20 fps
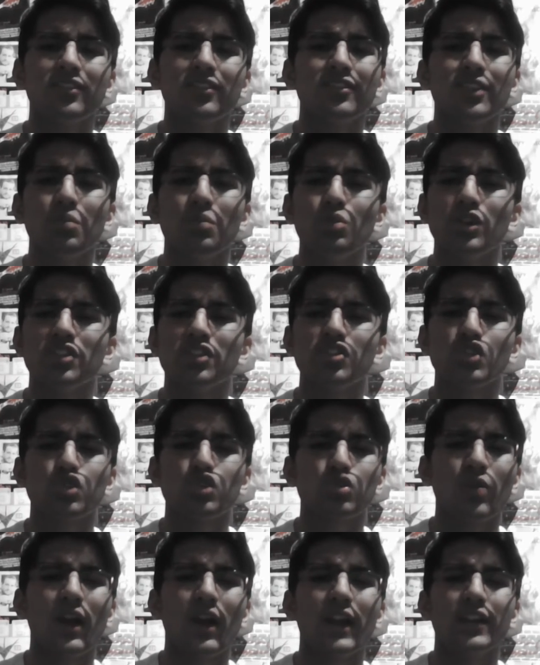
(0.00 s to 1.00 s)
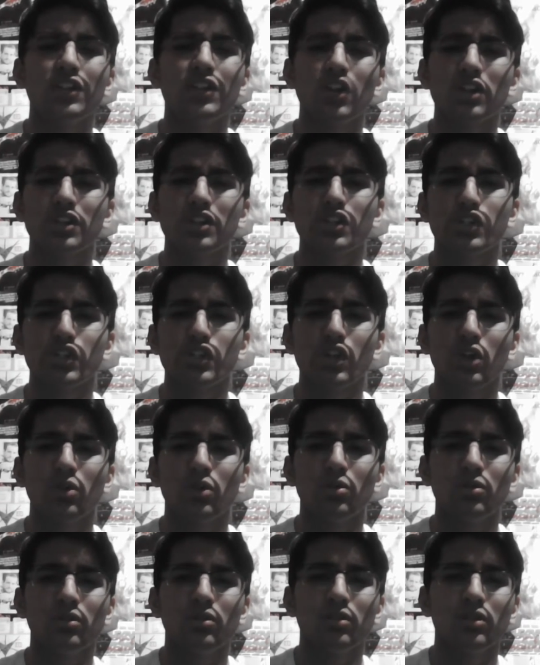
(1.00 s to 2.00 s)
that someone is trying not to
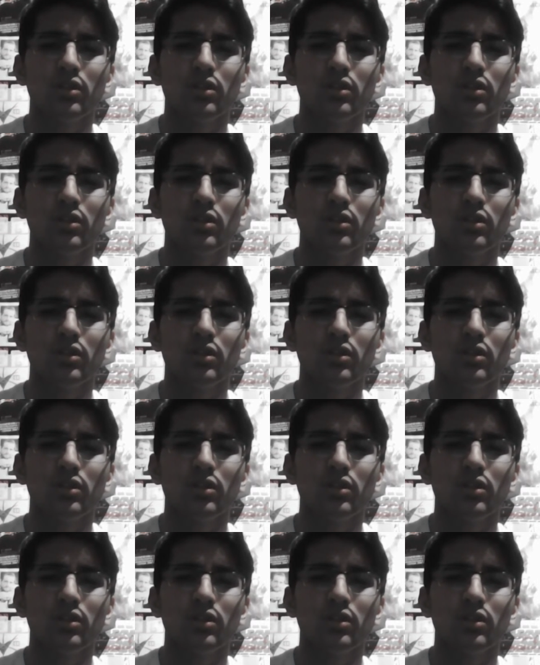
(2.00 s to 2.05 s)
show.